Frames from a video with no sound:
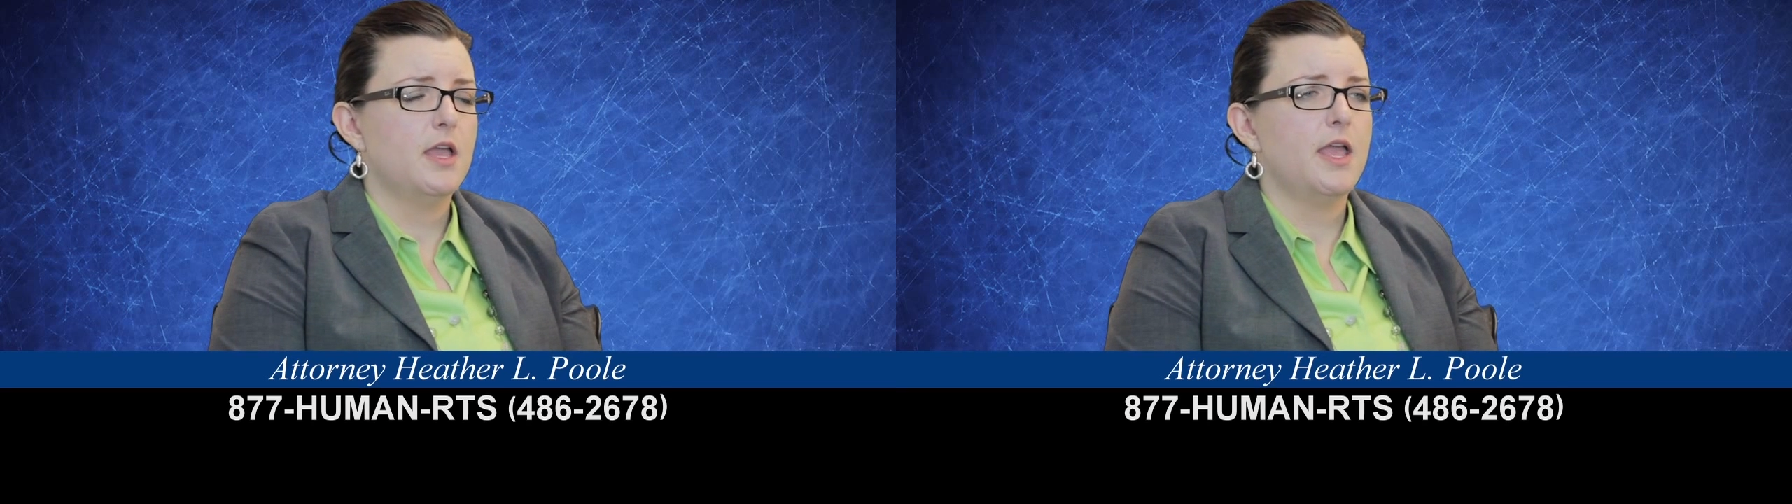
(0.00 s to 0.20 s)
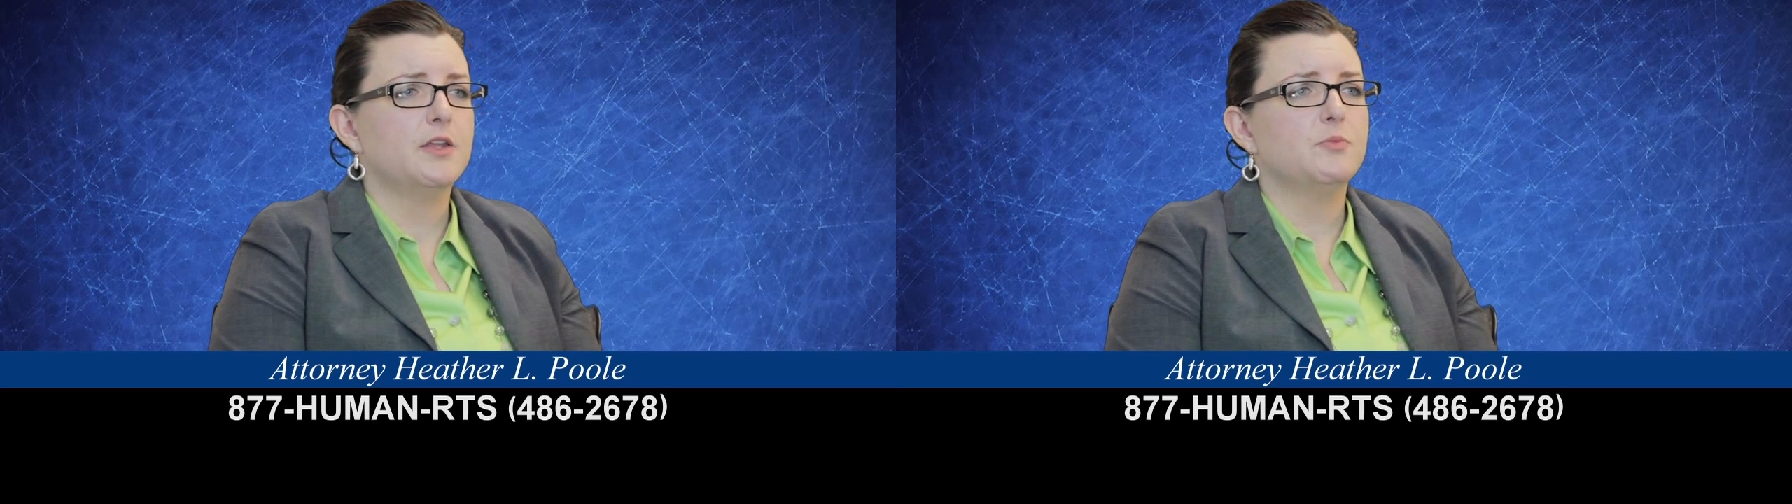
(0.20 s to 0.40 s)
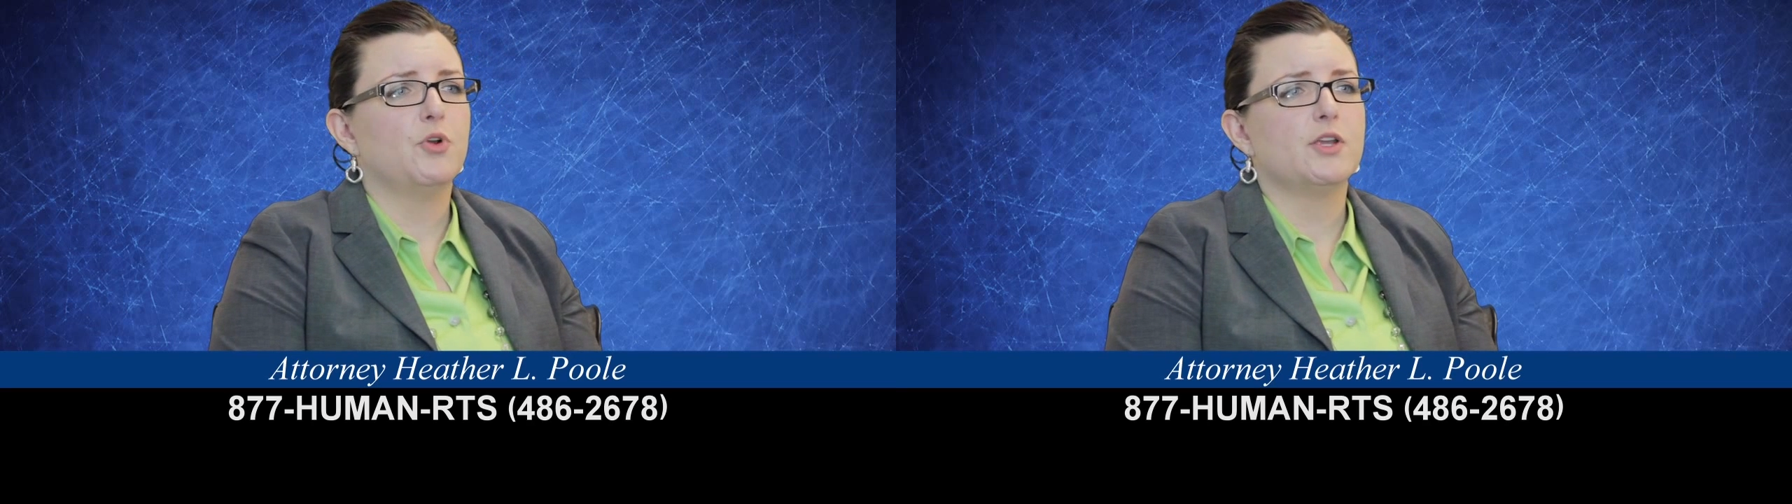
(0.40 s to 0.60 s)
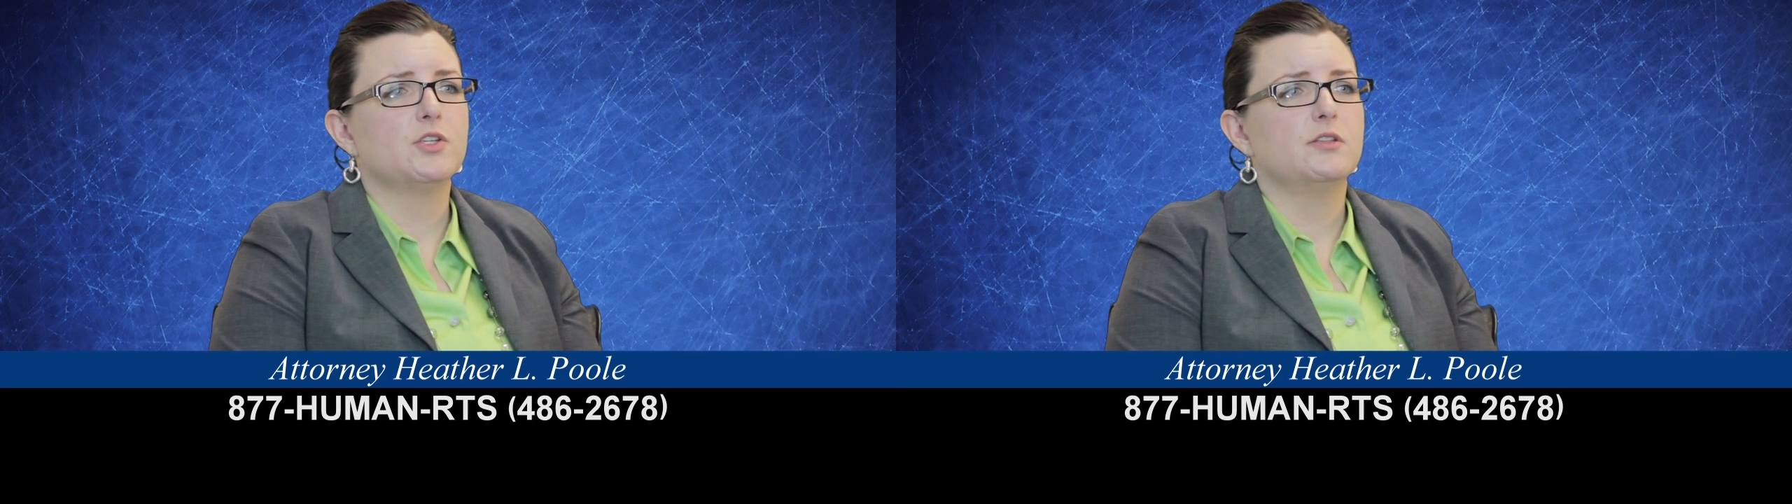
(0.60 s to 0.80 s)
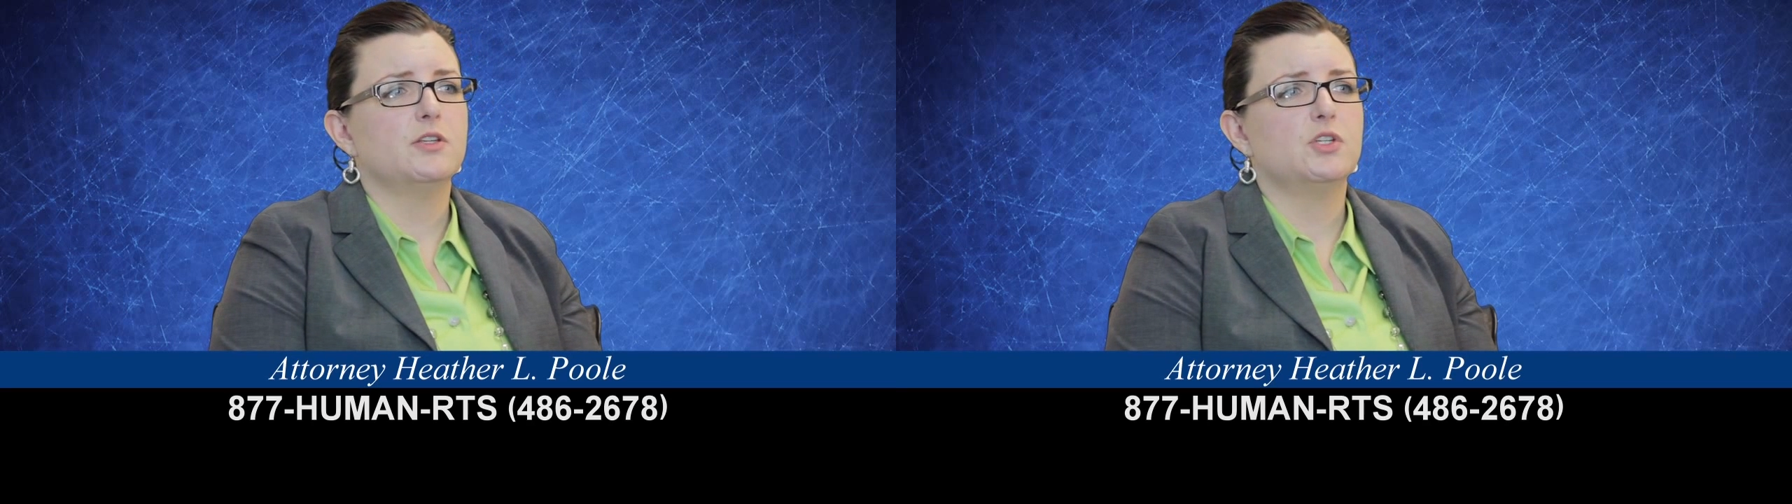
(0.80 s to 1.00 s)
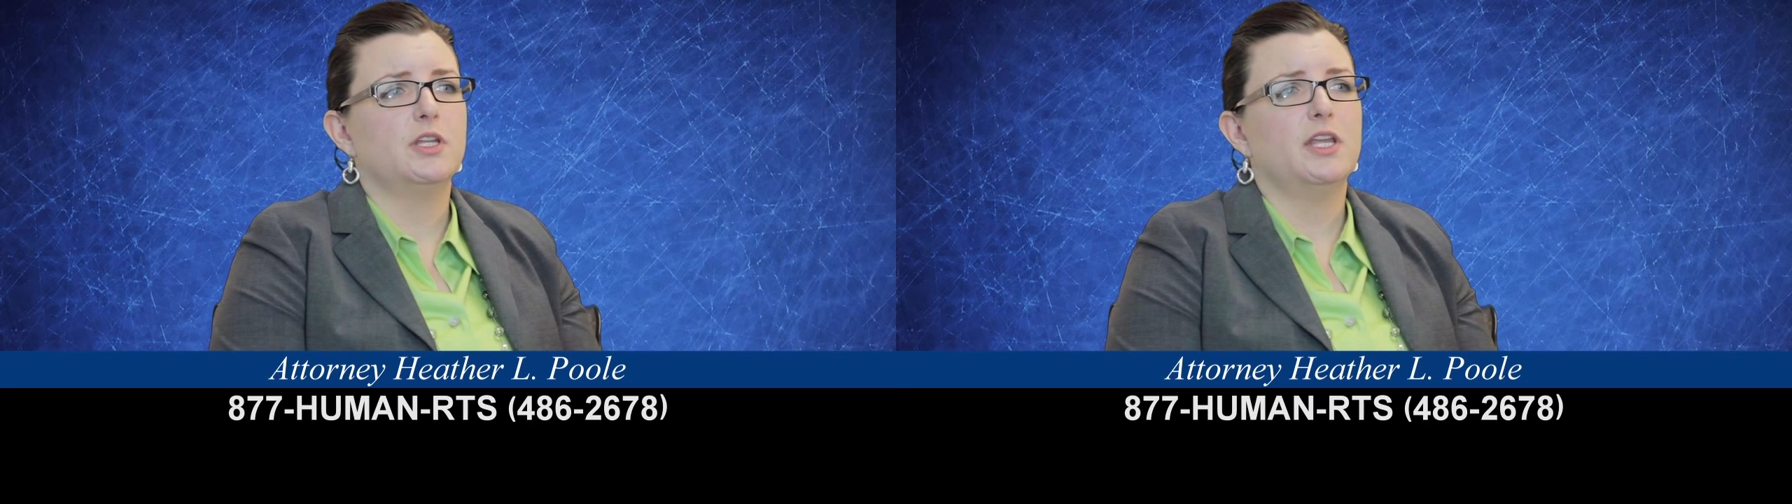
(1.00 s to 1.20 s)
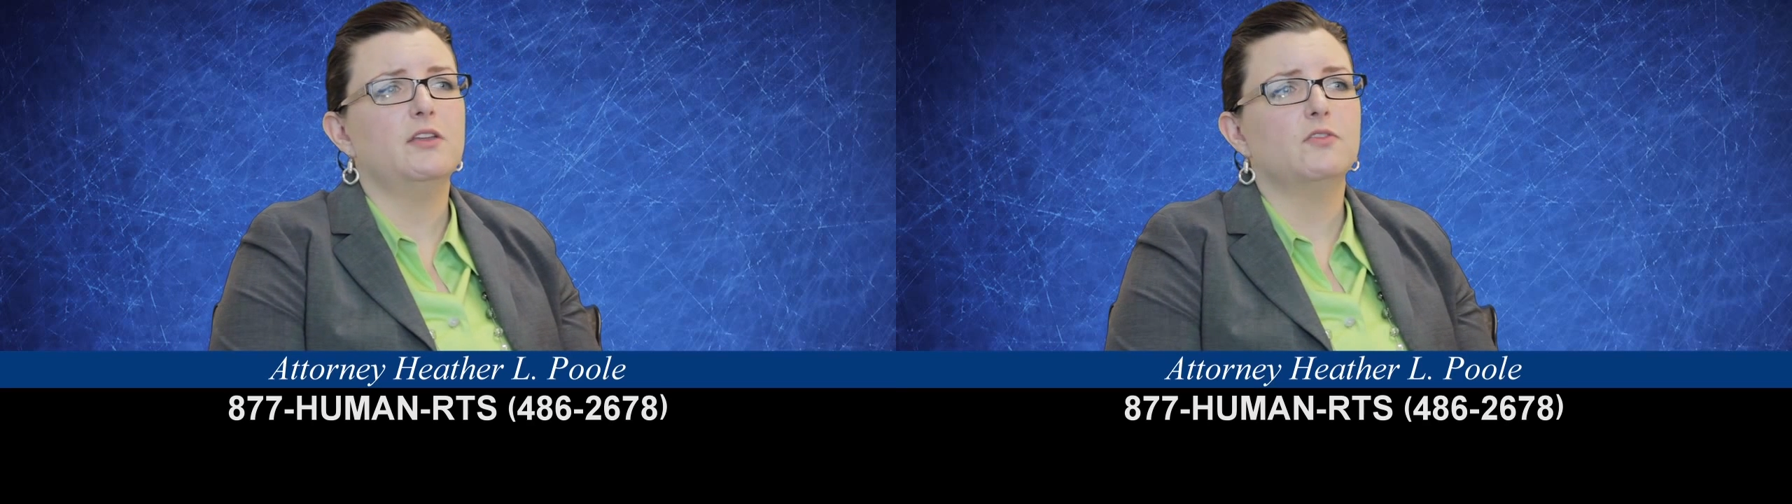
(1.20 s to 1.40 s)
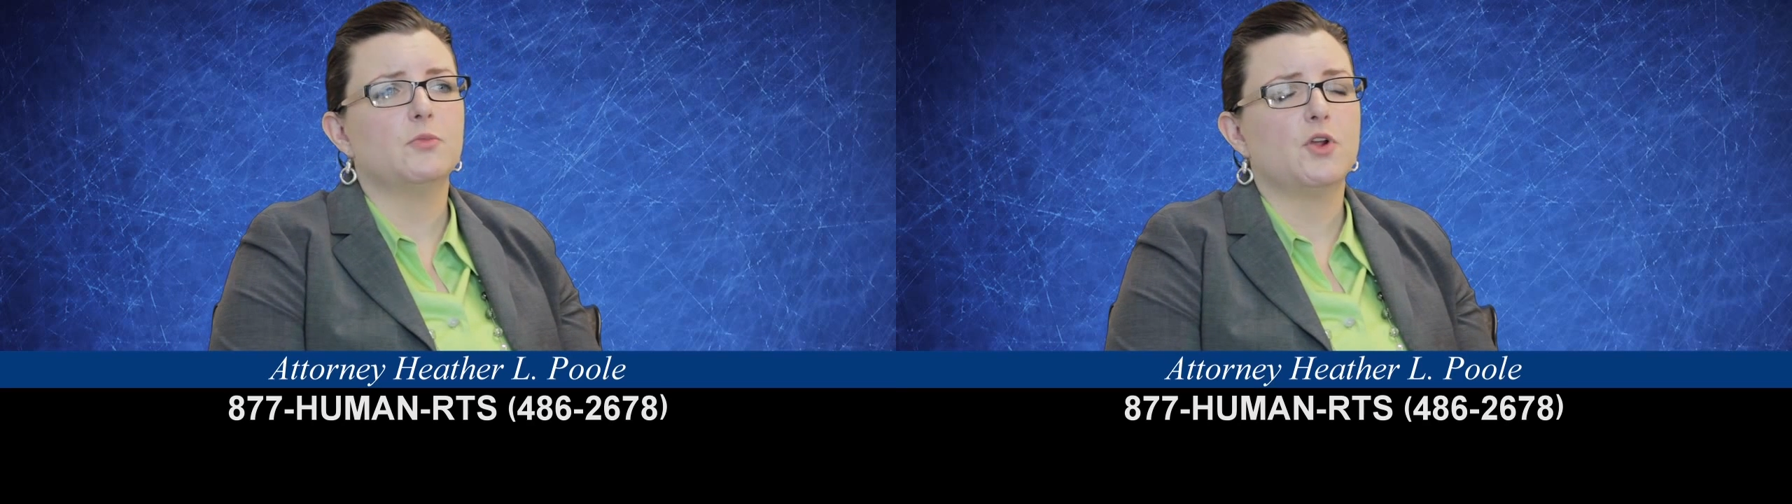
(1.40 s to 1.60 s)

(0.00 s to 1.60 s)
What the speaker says: and depression that she had hid from